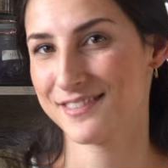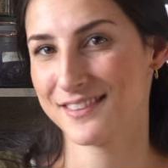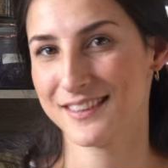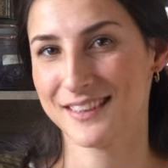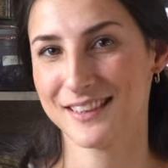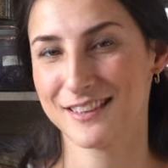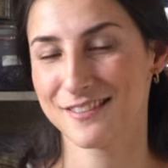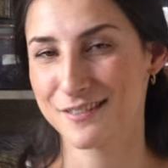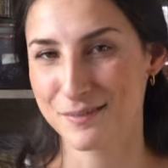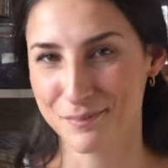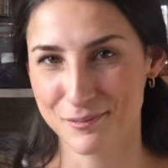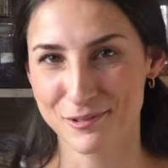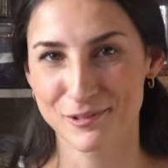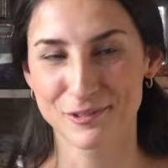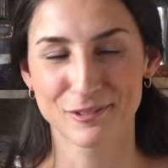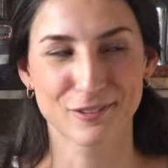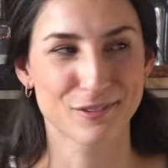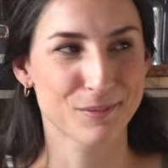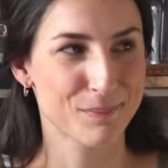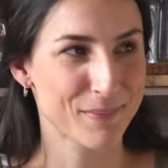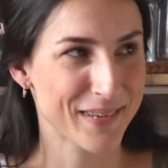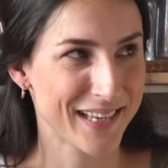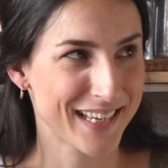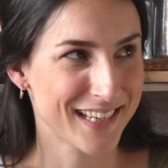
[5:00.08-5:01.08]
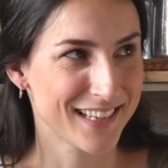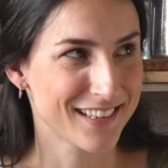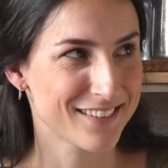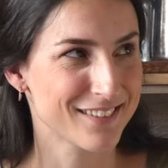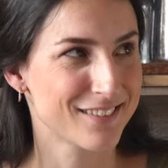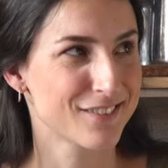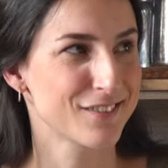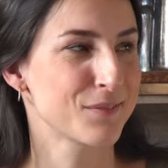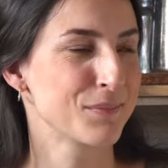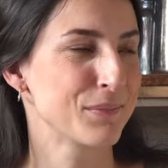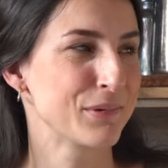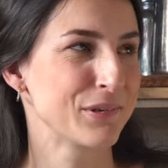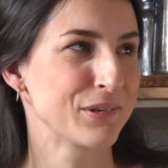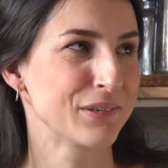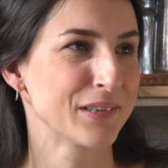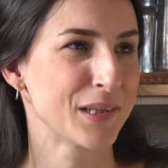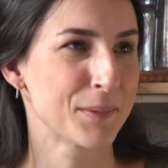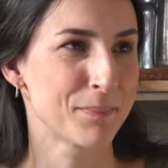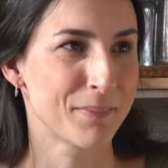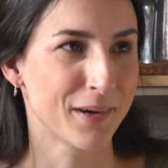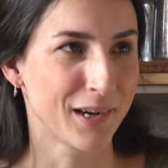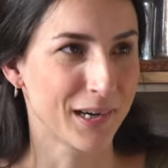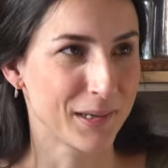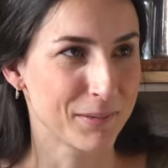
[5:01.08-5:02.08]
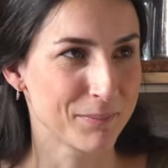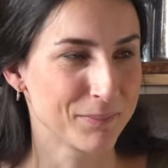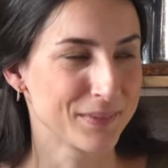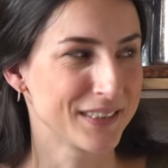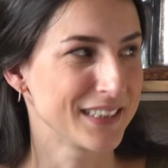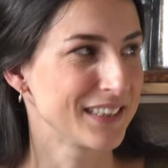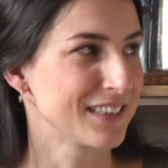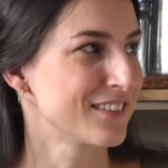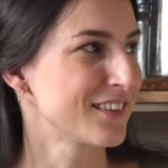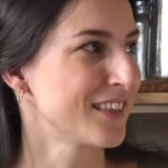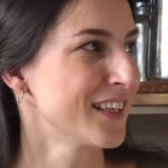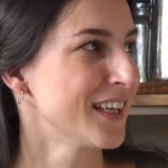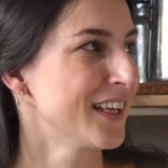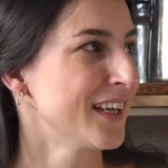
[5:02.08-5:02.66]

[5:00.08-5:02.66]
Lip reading: in a small space, a small apartment.